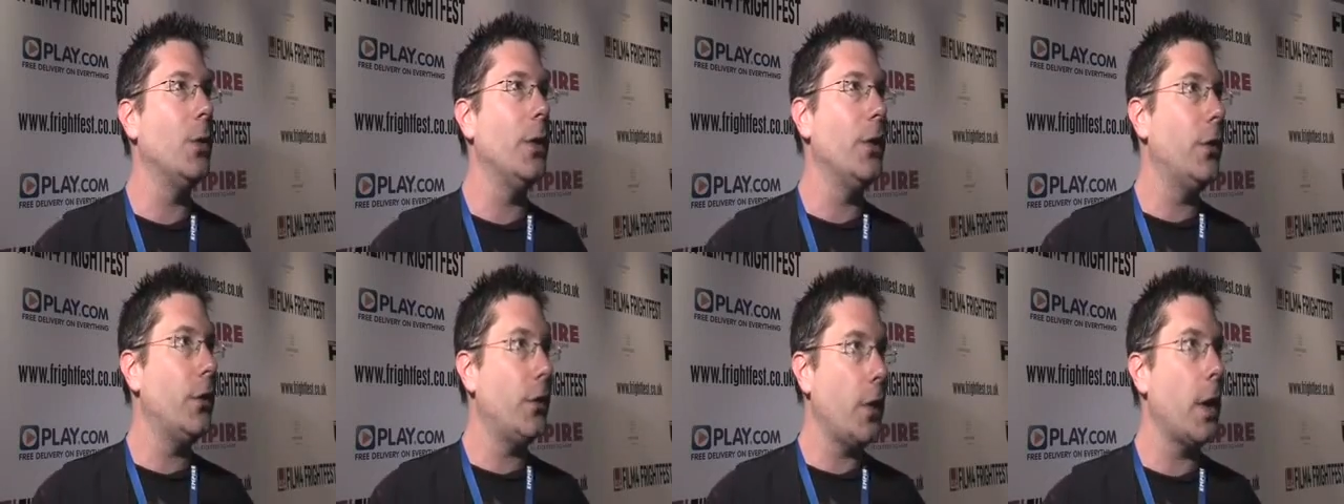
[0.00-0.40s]

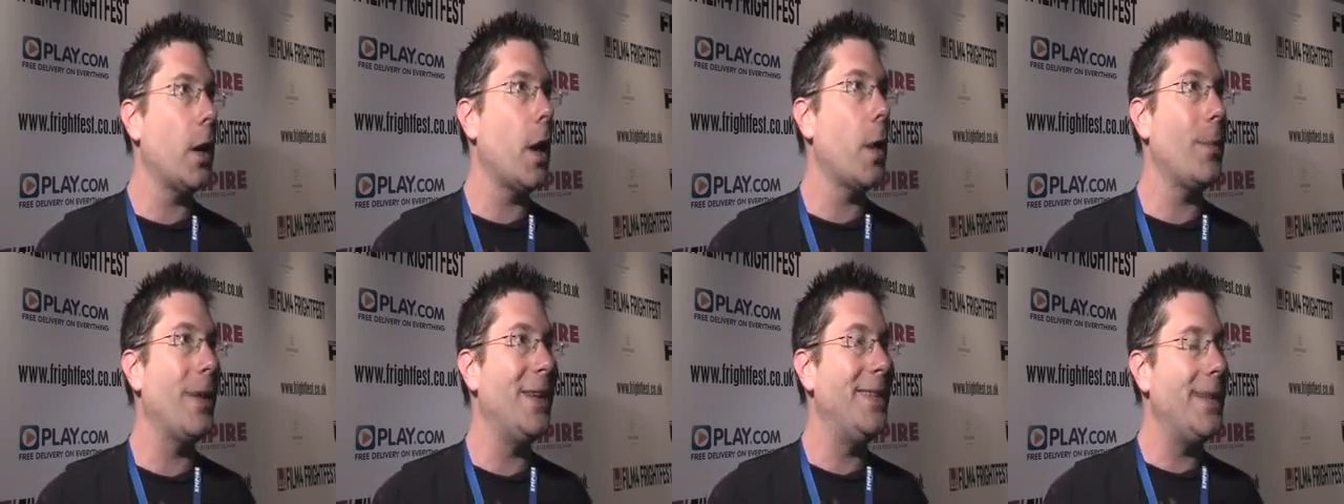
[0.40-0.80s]
we set
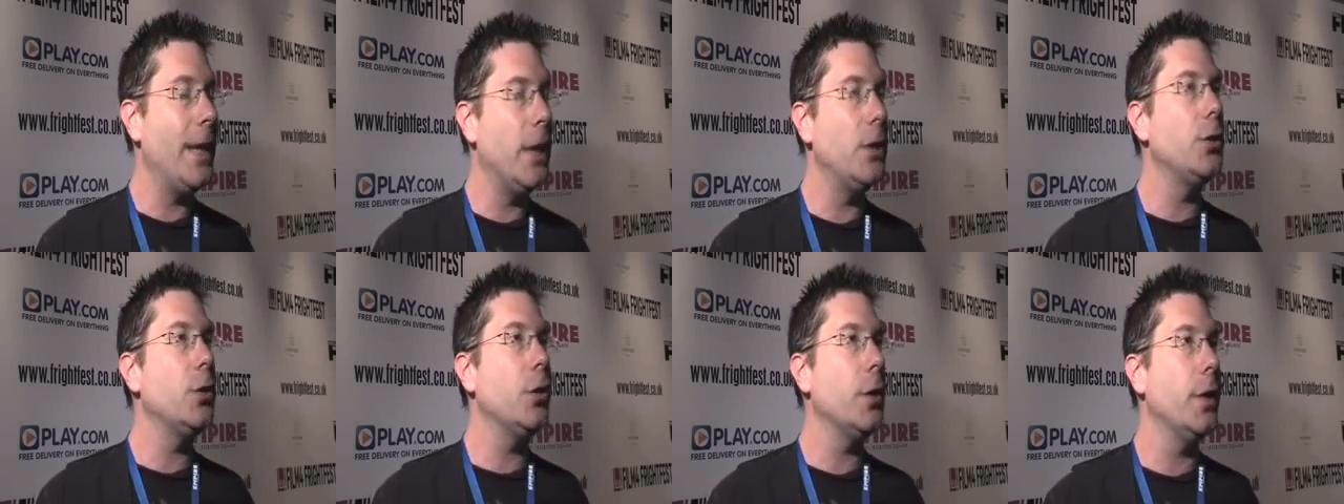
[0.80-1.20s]
up
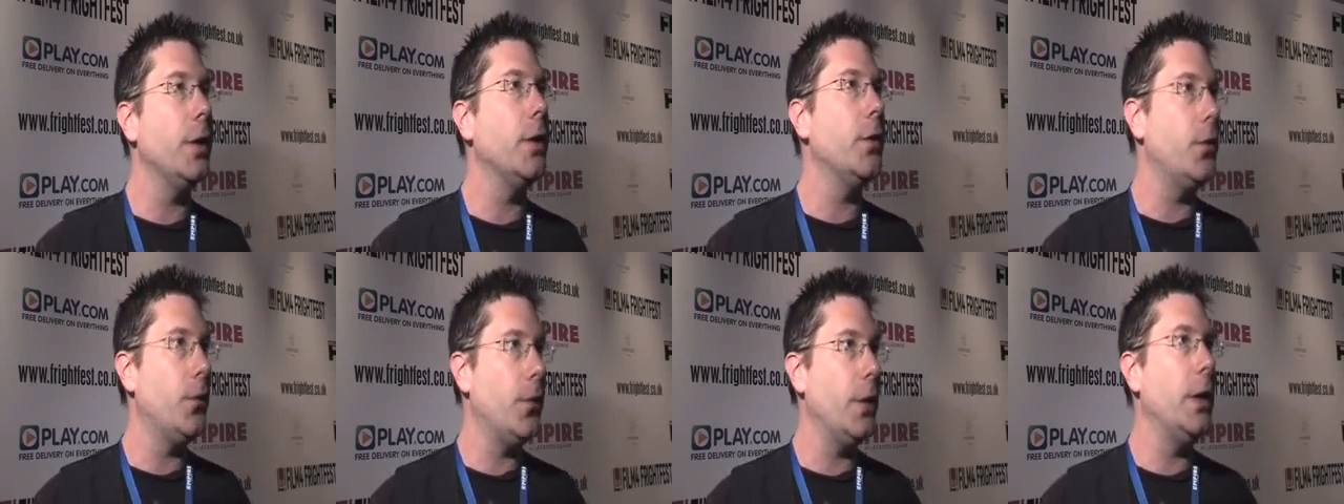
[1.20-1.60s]
intentionally
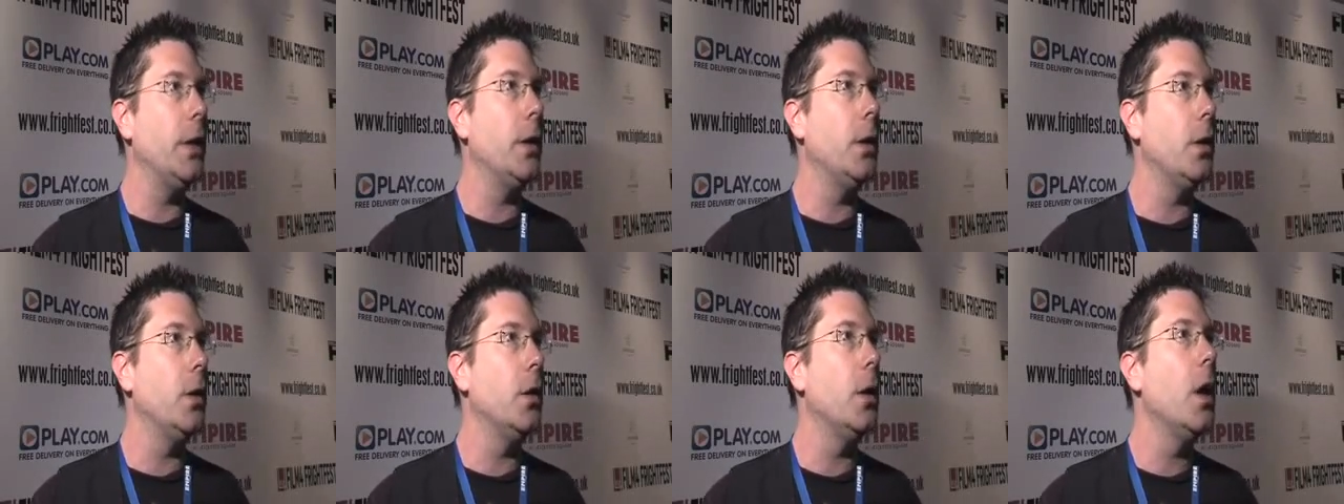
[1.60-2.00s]
to
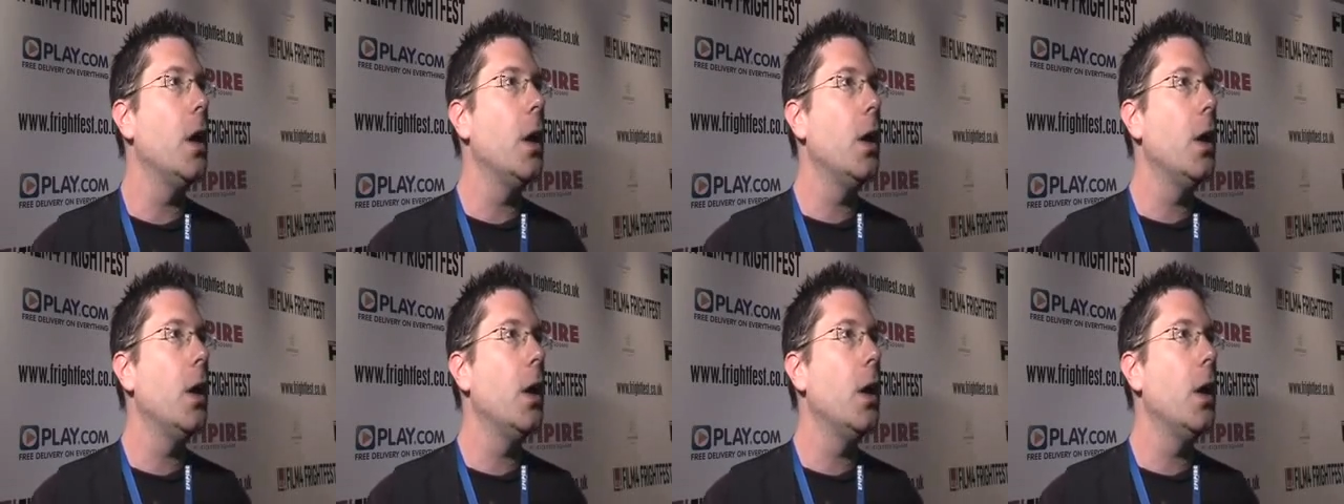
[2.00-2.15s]
feel